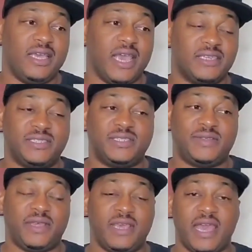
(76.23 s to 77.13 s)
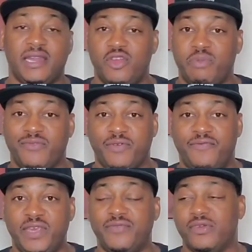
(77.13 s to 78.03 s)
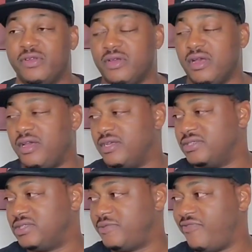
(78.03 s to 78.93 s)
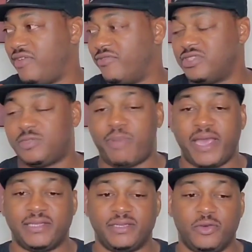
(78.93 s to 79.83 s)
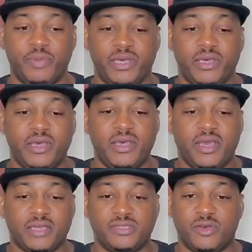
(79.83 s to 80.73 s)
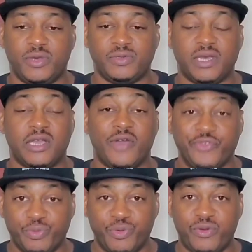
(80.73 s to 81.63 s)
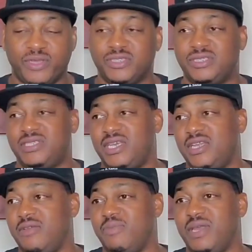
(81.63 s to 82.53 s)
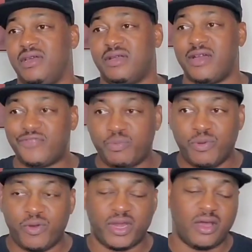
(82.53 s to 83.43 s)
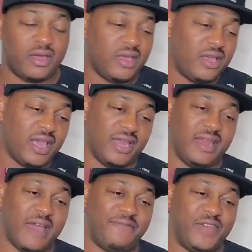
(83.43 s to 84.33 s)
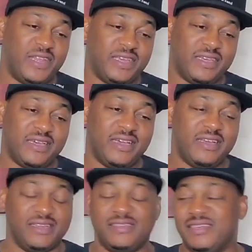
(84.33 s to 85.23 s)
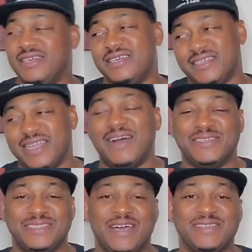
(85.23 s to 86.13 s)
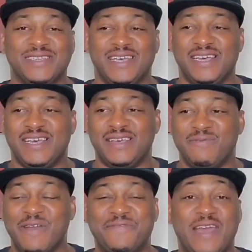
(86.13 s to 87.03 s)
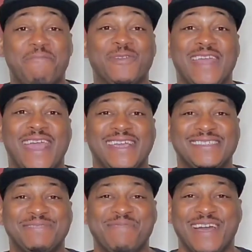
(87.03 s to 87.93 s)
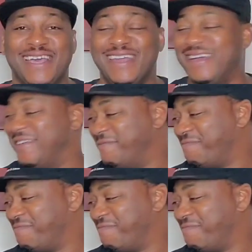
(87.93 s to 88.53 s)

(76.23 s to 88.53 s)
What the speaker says: he had a little bit of a fever. His fever had spiked a little bit, and so he was uncomfortable. And just seeing him being uncomfortable and not feeling good, and that was a rough couple days. But